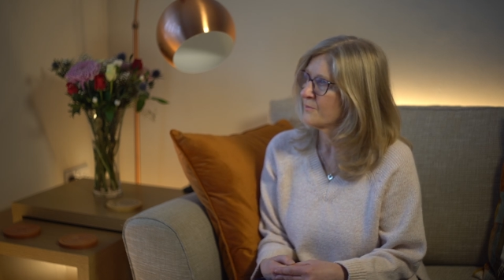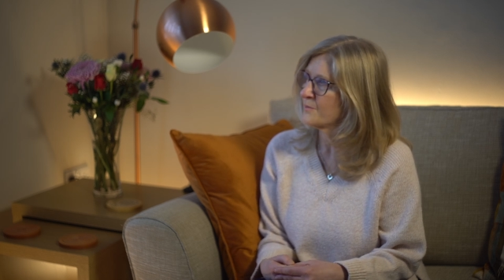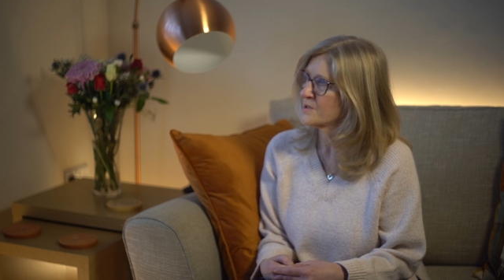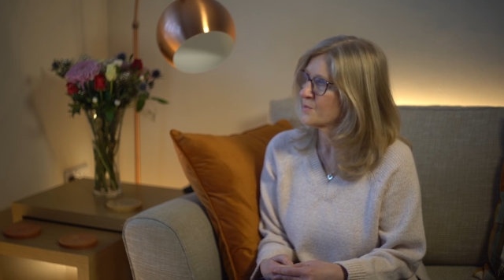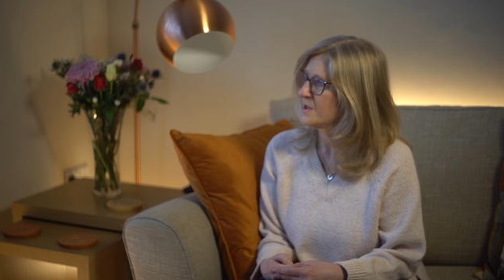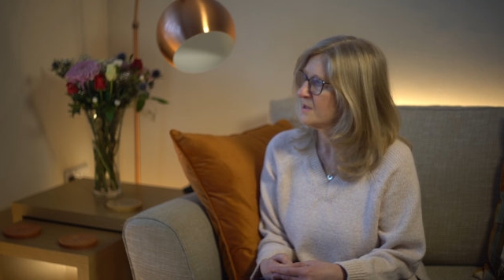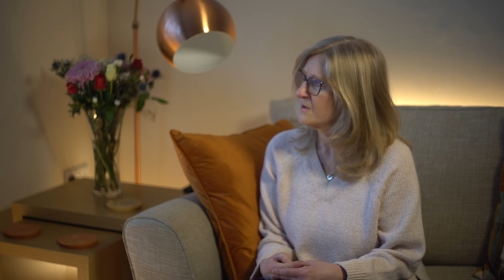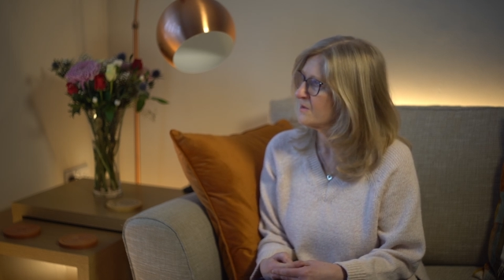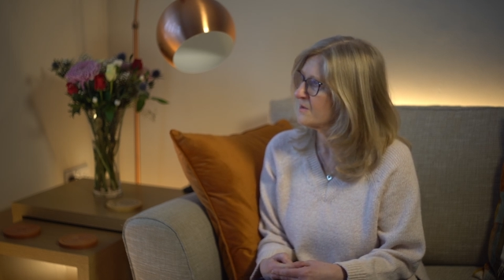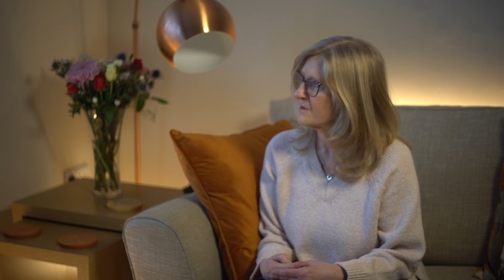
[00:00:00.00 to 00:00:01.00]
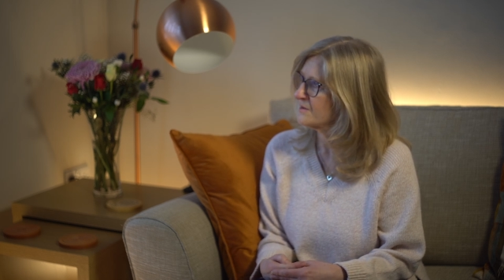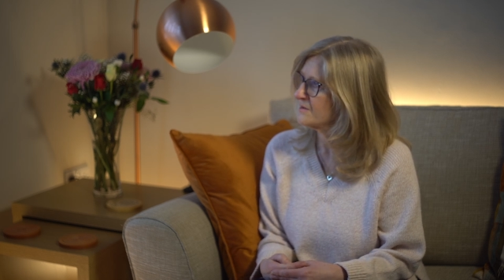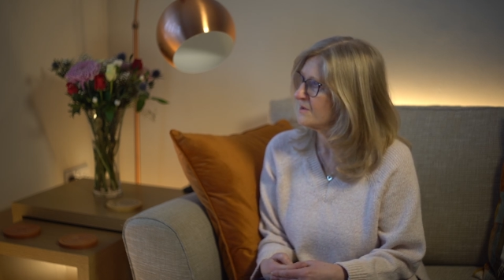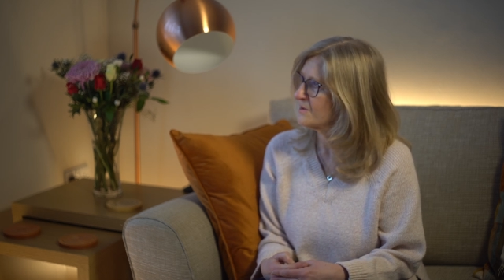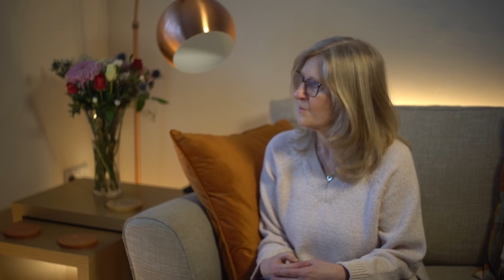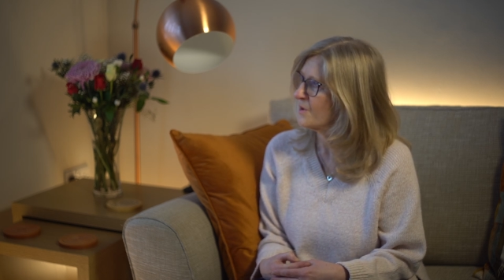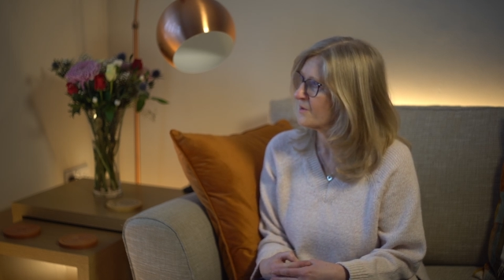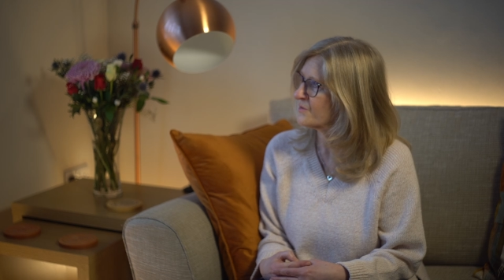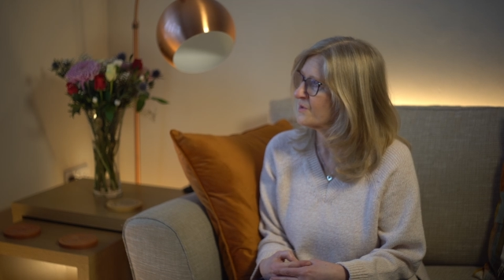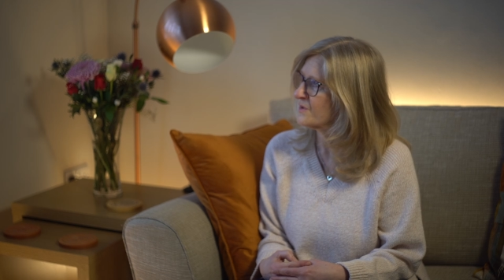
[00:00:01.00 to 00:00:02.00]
between you can work through